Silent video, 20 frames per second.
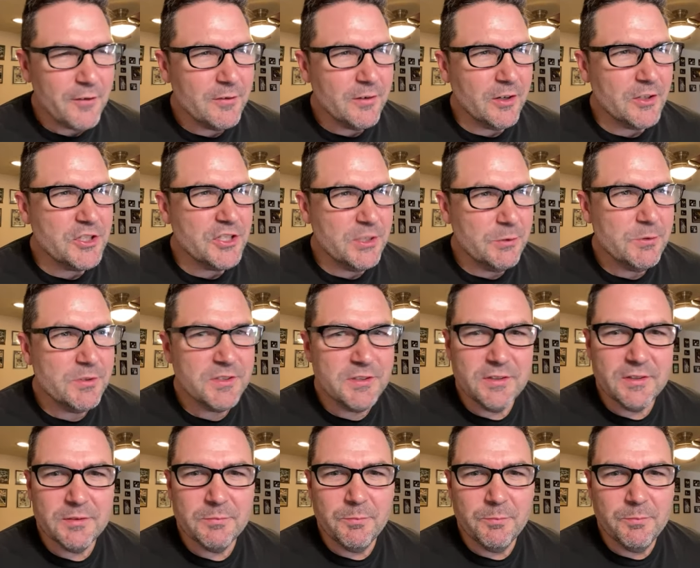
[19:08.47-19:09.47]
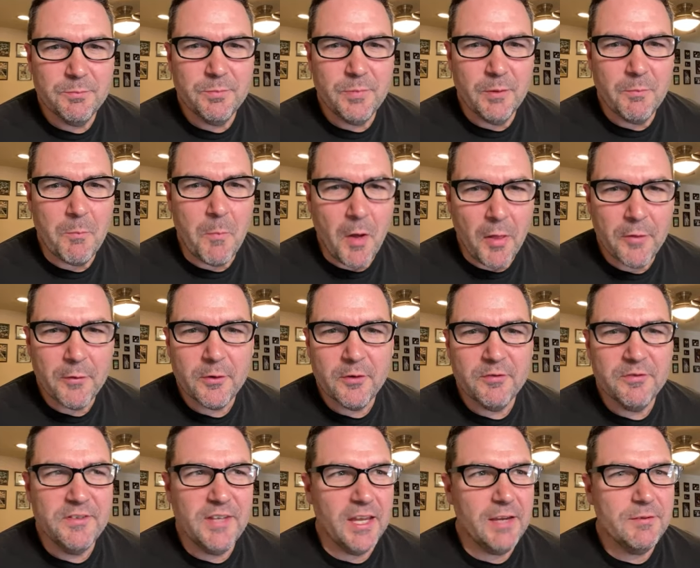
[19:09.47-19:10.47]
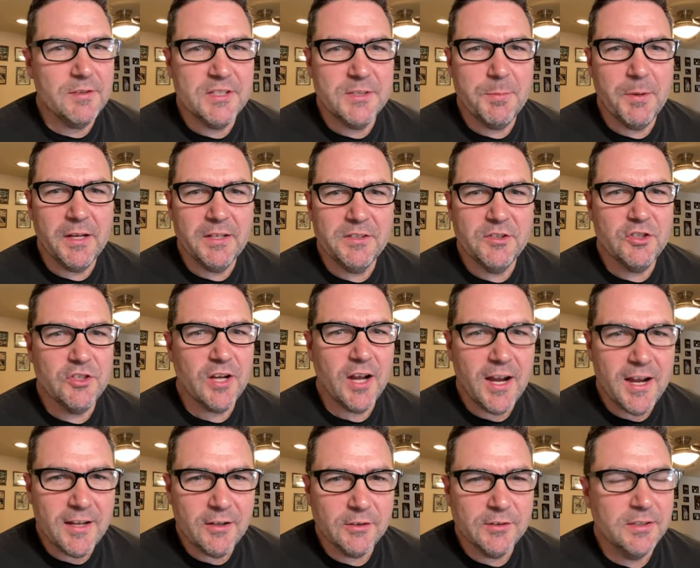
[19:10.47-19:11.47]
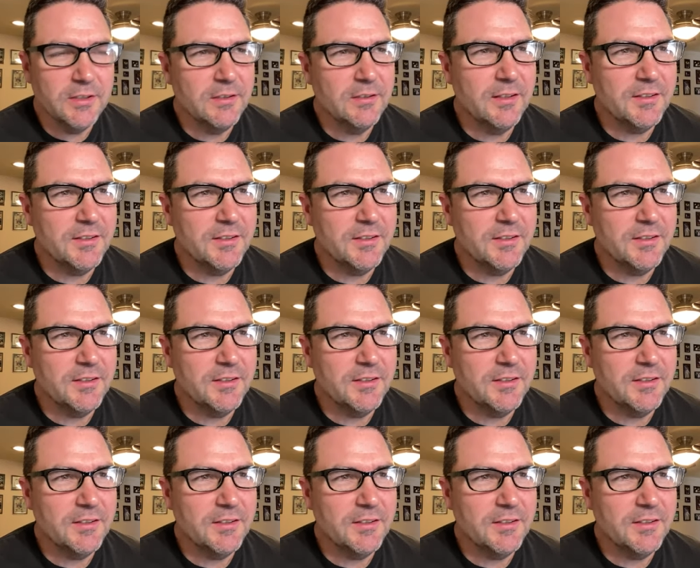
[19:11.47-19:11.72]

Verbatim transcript: she was the mother of David Spade's child,